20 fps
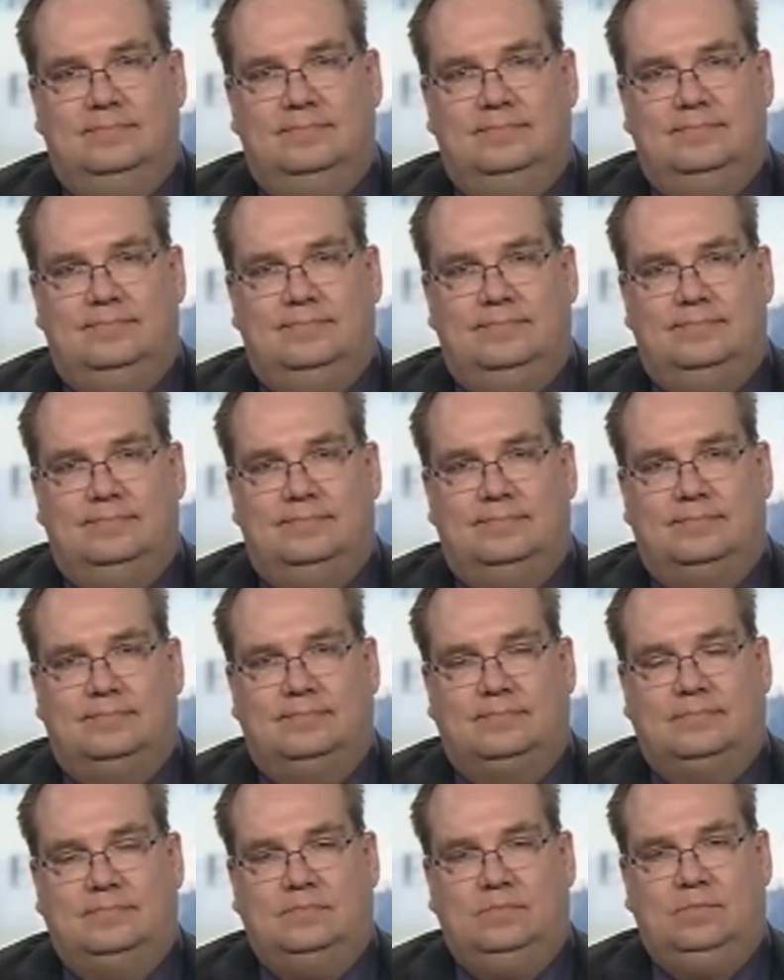
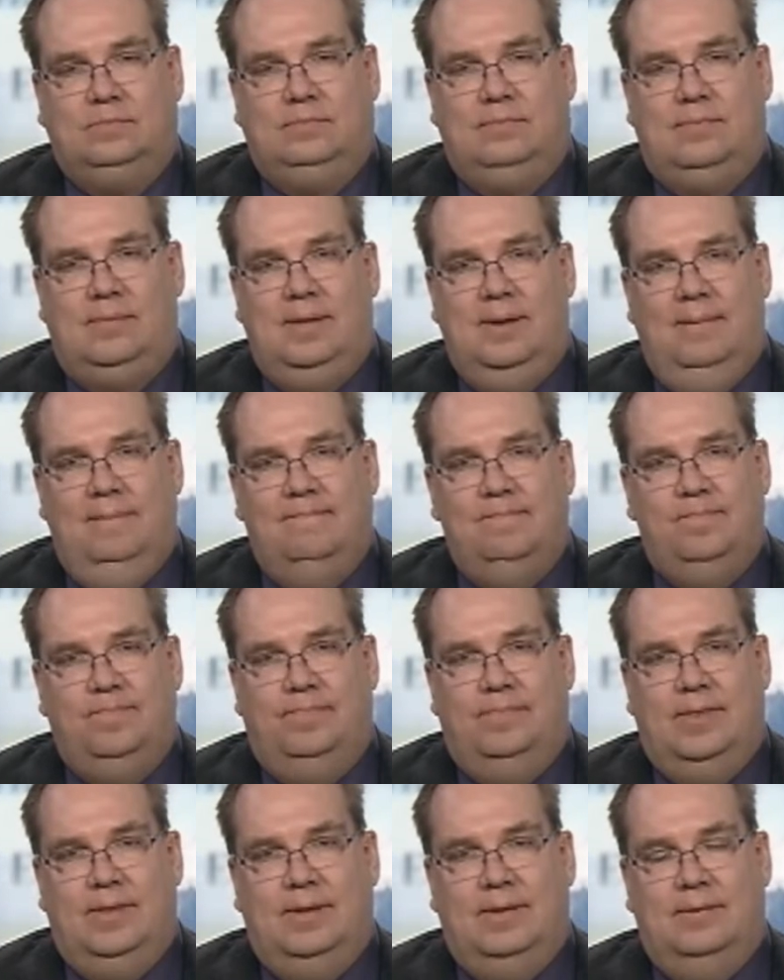
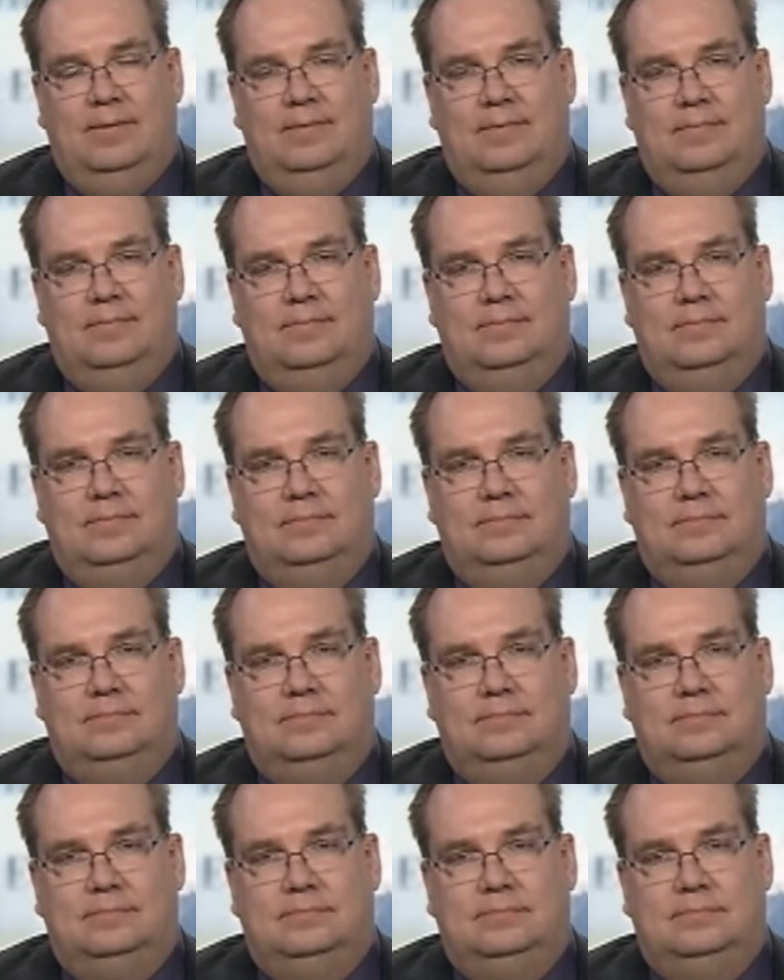
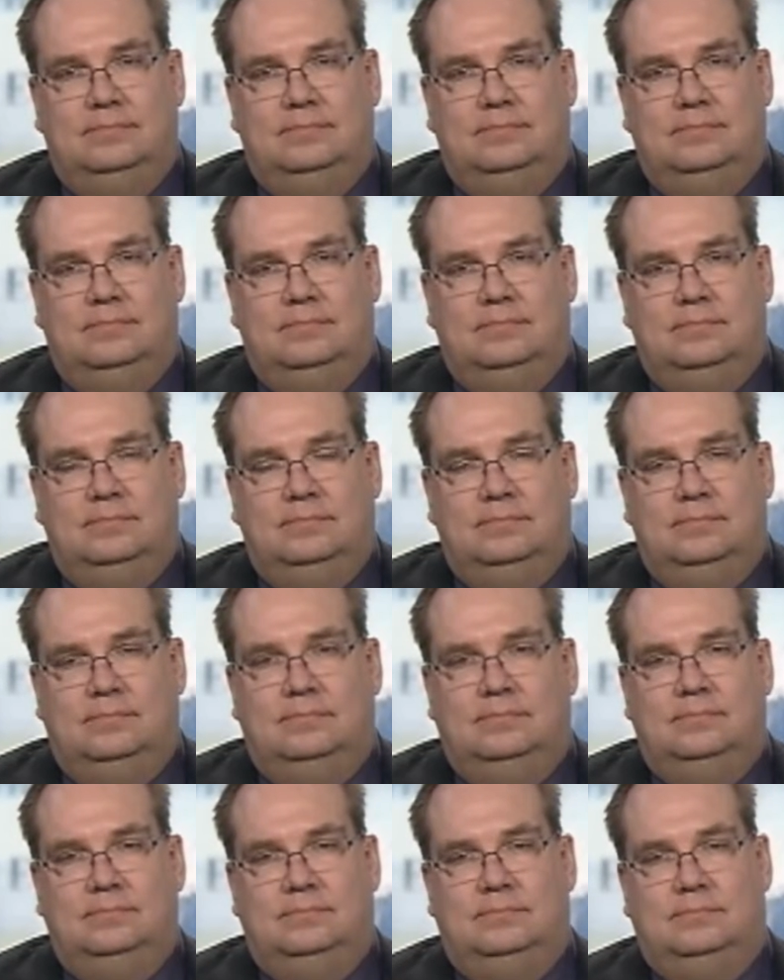
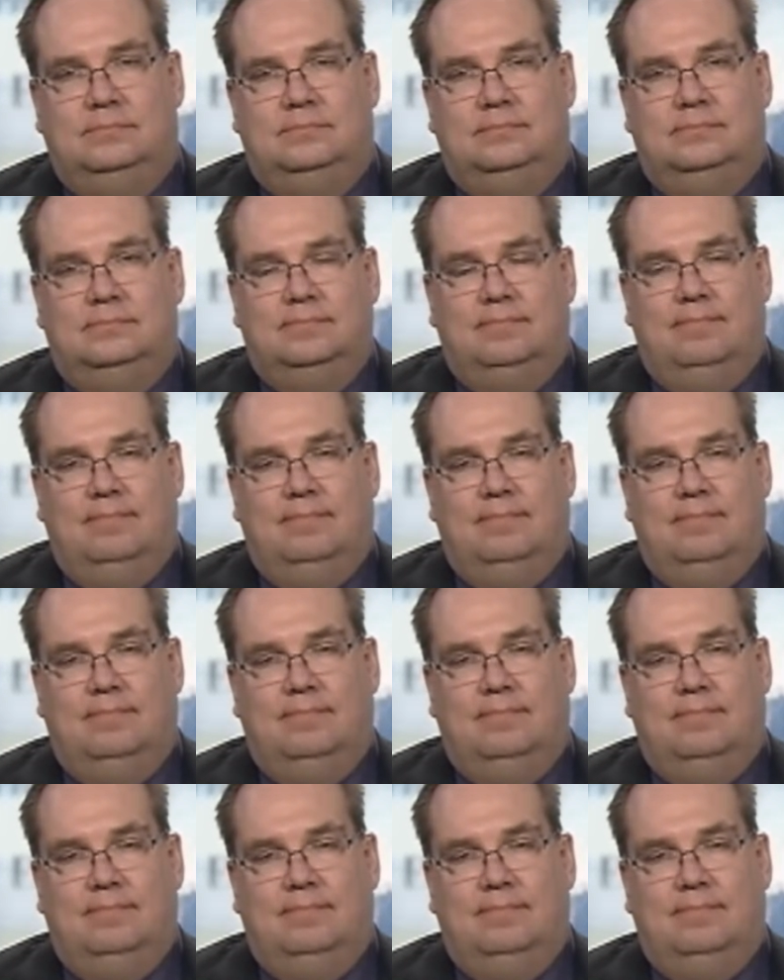No words are spoken by the person on screen.